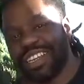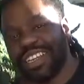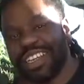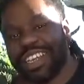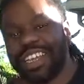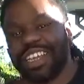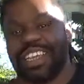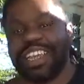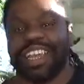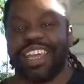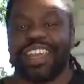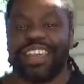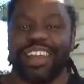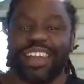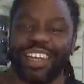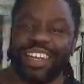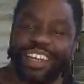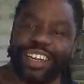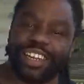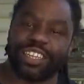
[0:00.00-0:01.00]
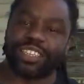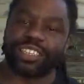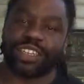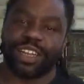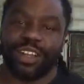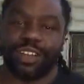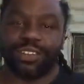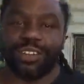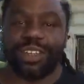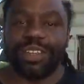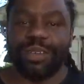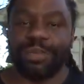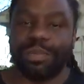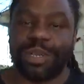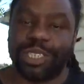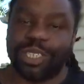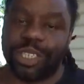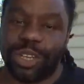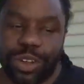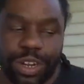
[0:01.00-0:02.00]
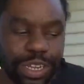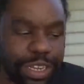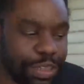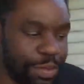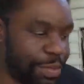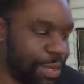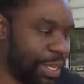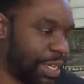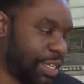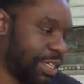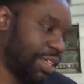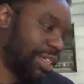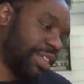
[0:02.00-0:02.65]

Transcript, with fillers: Slowly, here and slowly. there, slowly but surely, but